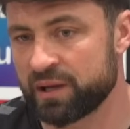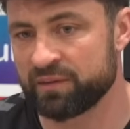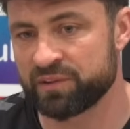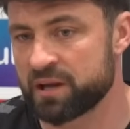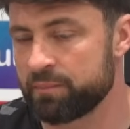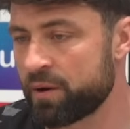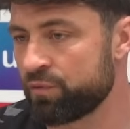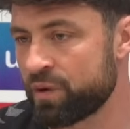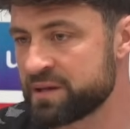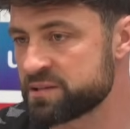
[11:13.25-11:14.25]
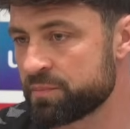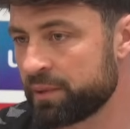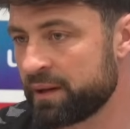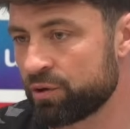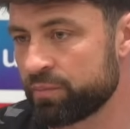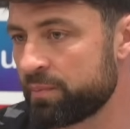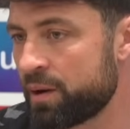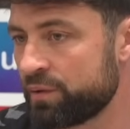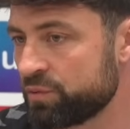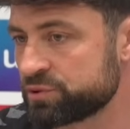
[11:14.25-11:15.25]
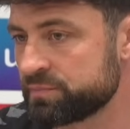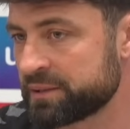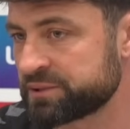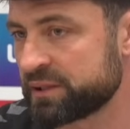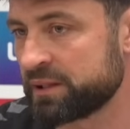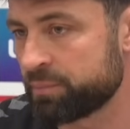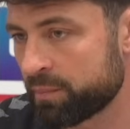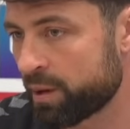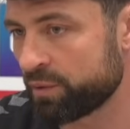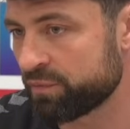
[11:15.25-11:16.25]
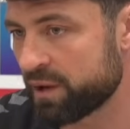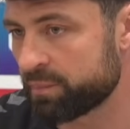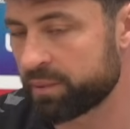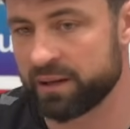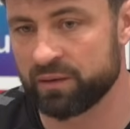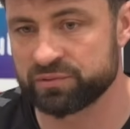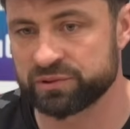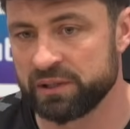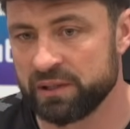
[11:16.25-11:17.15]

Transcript: I've done it in both ways as a player. I got promoted automatically, promoted via the playoffs.